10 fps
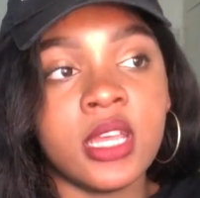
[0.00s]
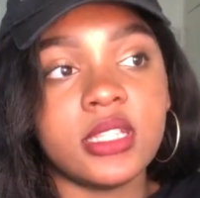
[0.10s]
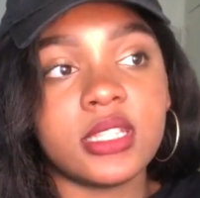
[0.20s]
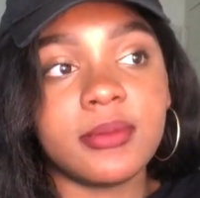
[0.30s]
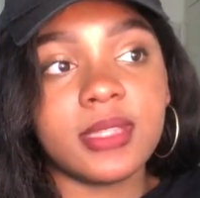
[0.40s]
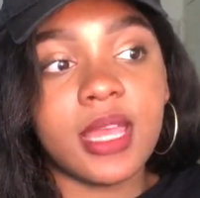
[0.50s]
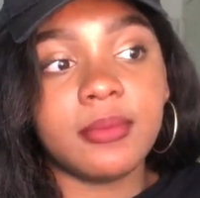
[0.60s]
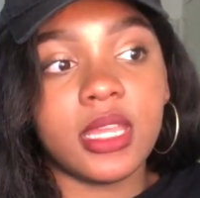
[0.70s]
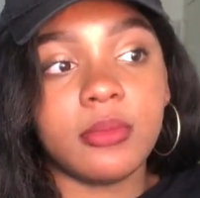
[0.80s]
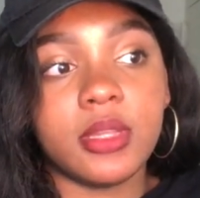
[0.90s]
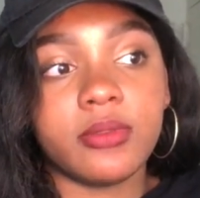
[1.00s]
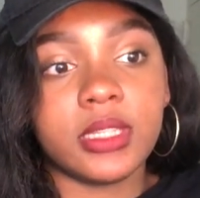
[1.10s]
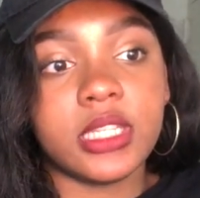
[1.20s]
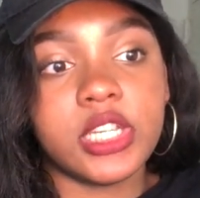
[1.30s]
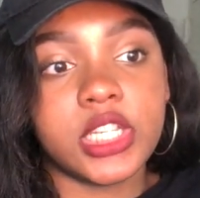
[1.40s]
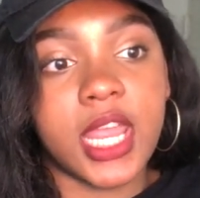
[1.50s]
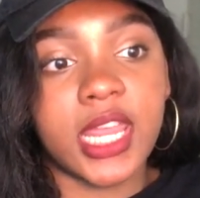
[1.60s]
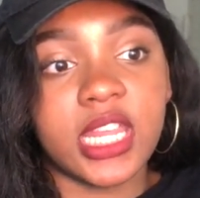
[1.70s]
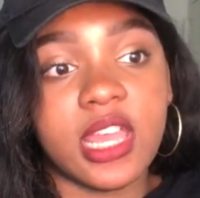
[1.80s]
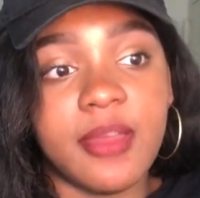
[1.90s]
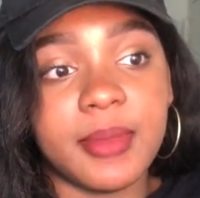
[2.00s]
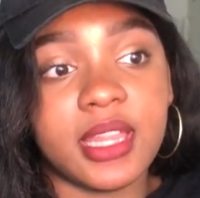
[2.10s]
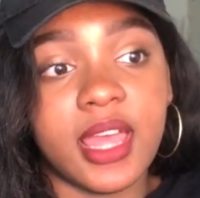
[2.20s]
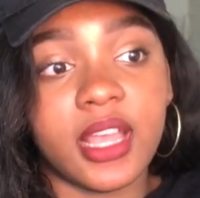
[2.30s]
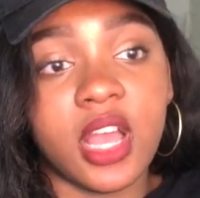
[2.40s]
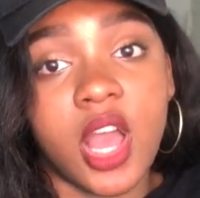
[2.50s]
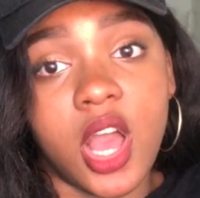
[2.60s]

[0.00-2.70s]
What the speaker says: sometimes they'd be really shady and be like,